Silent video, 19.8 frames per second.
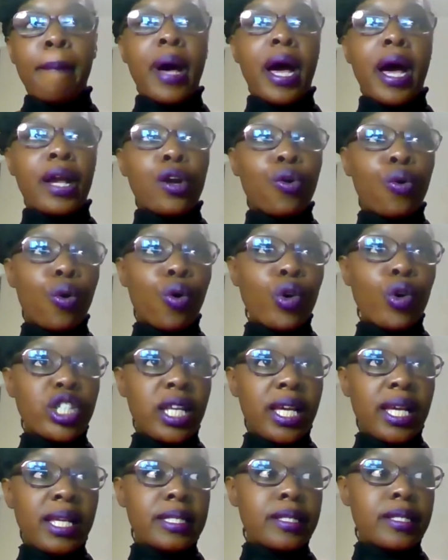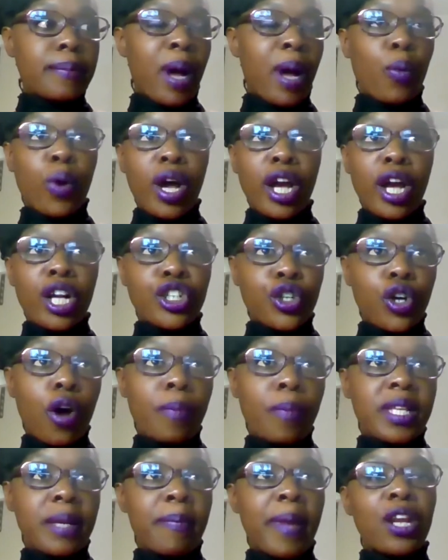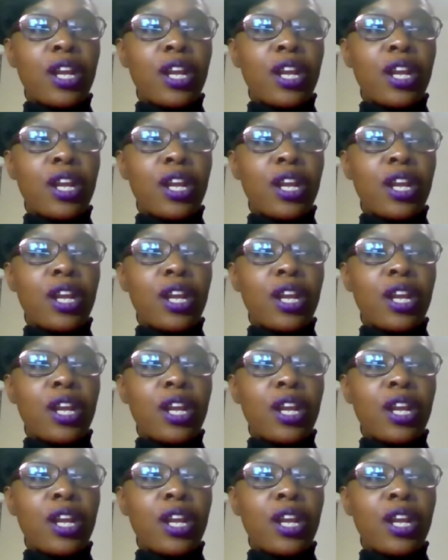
my courses, my workshops.